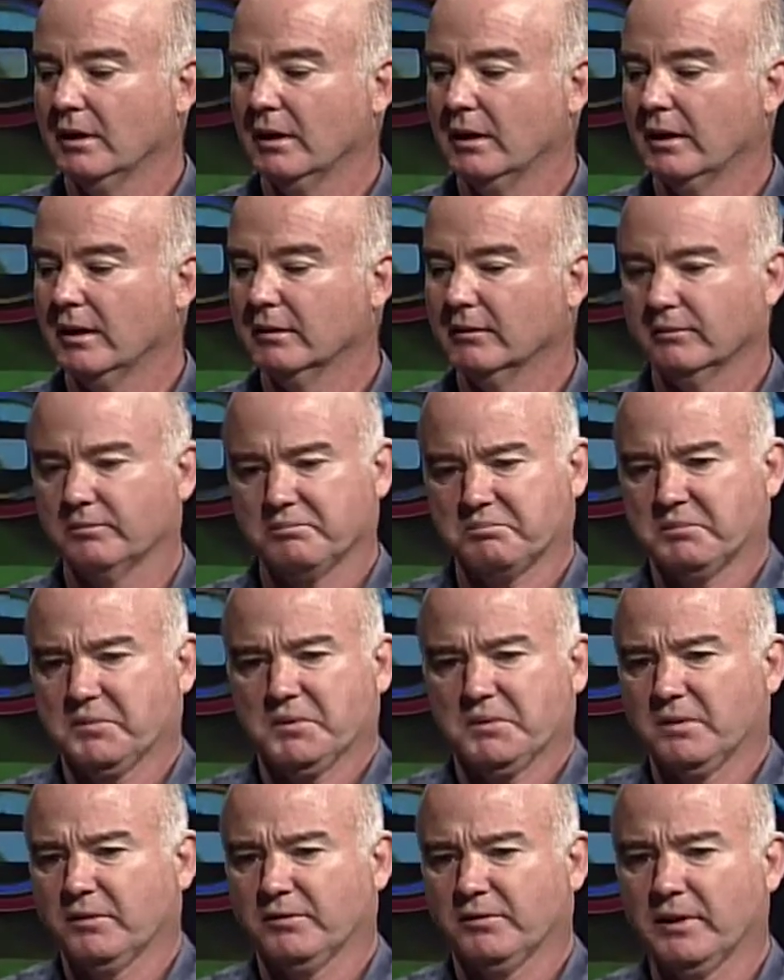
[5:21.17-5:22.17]
And
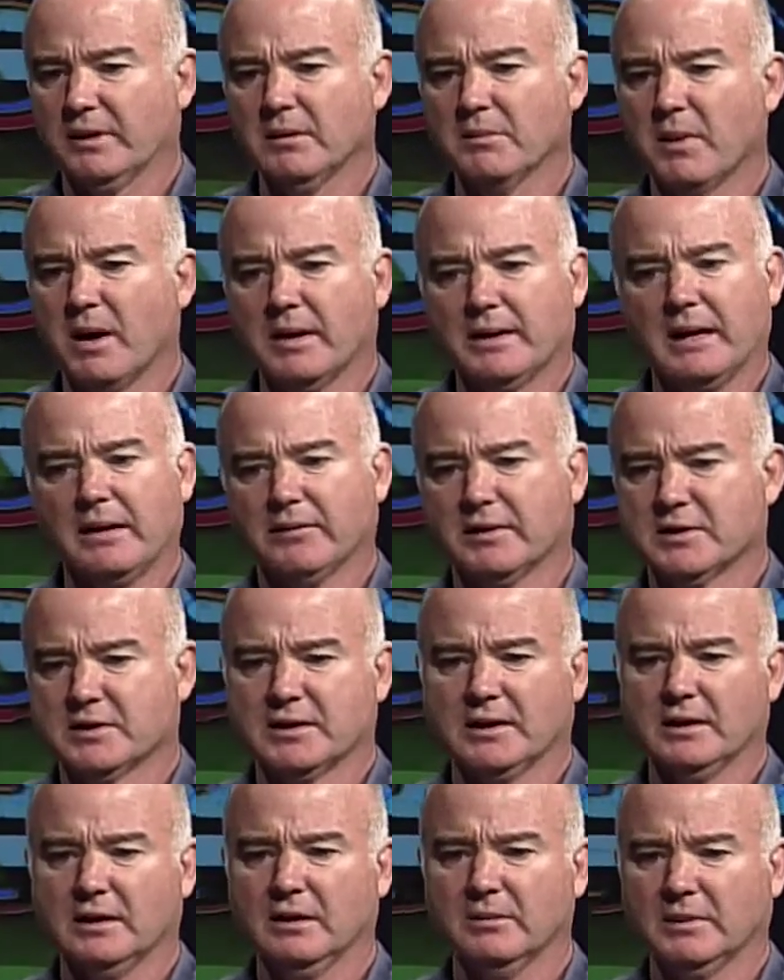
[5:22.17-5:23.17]
a friend of mine, I haven't
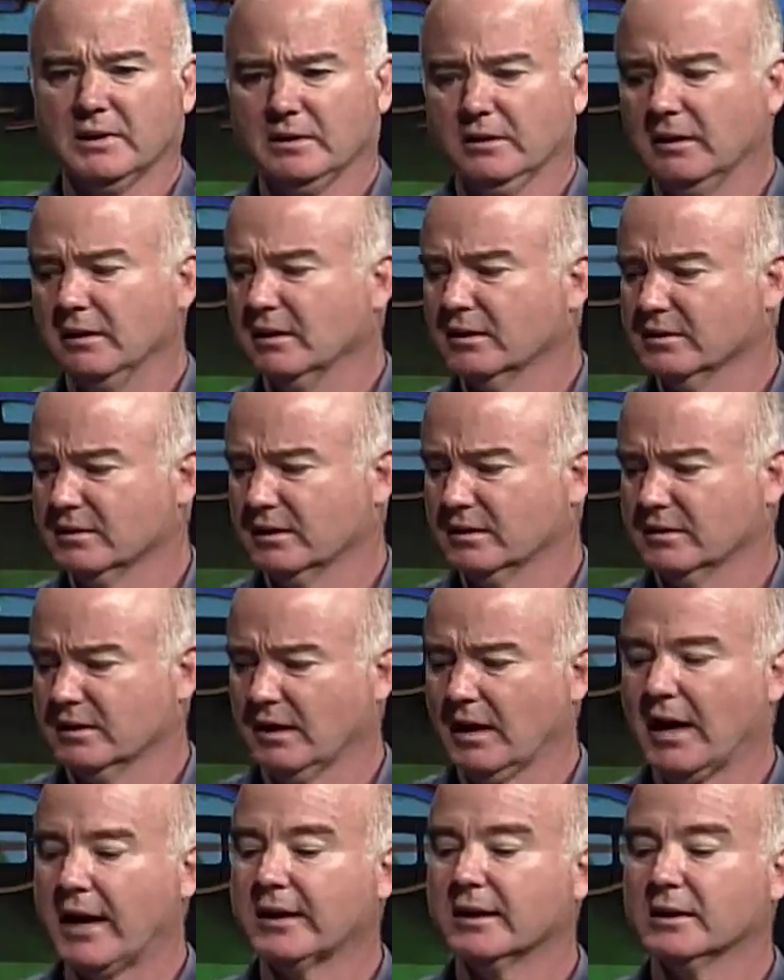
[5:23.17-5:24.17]
seen him in years, says,
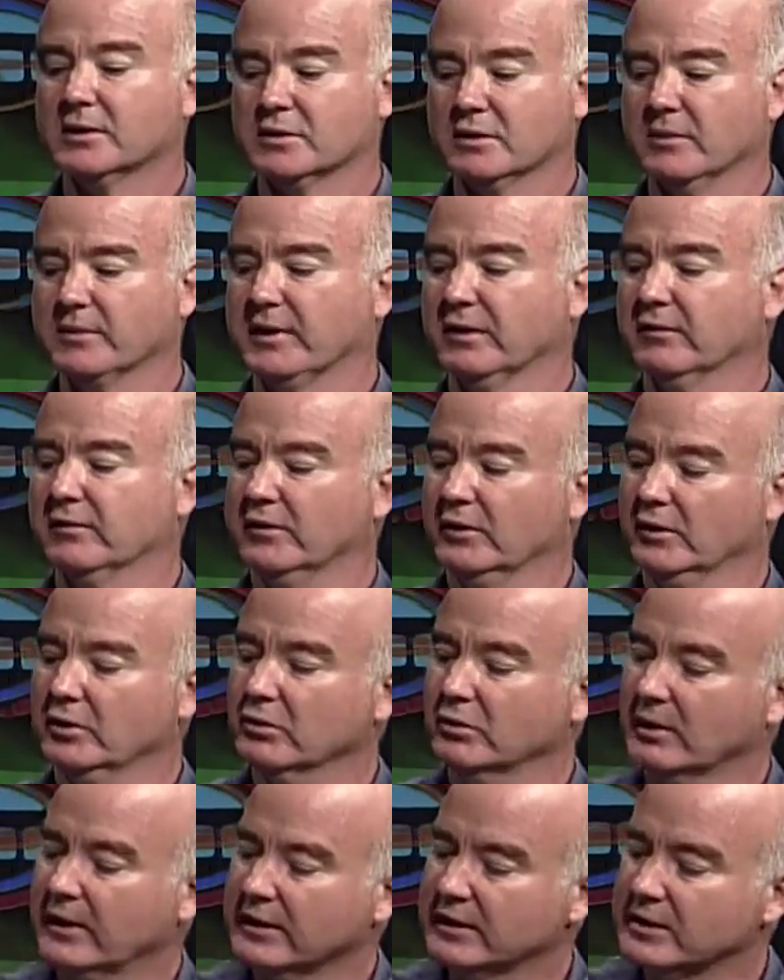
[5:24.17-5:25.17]
I got something for you.
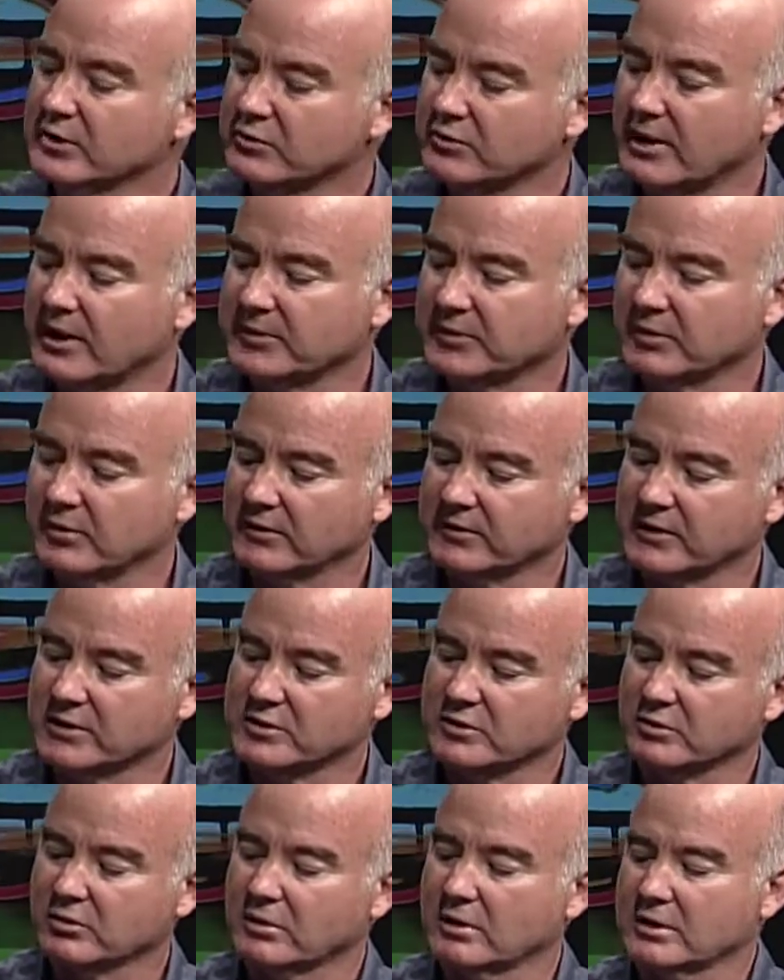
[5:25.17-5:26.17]
And he dropped off this
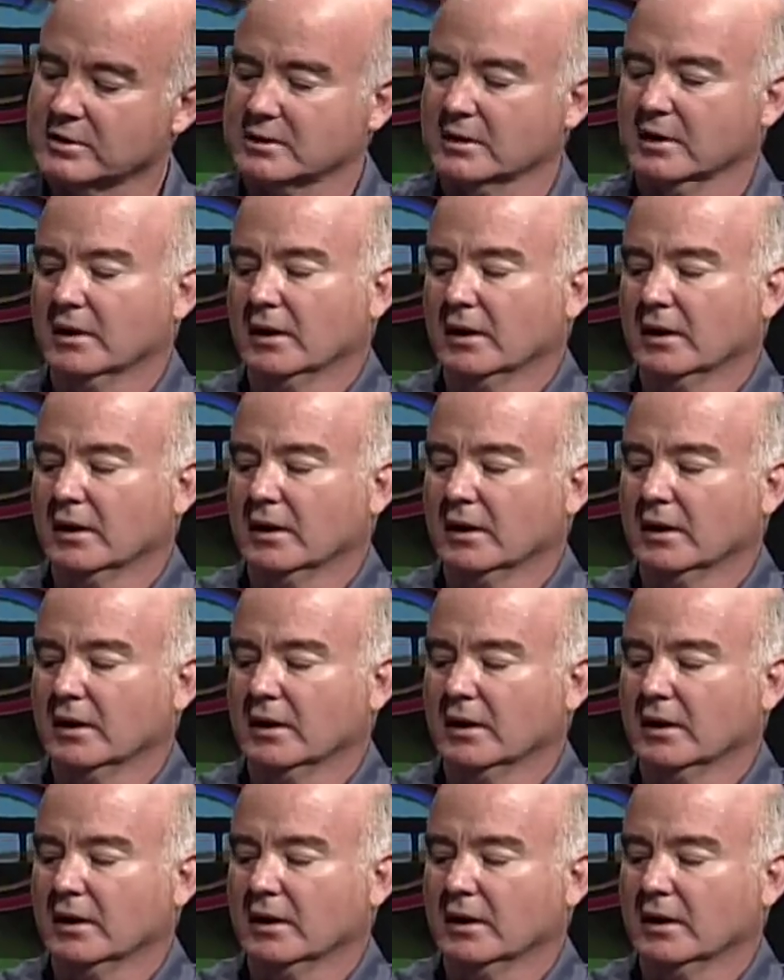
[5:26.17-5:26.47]
cross.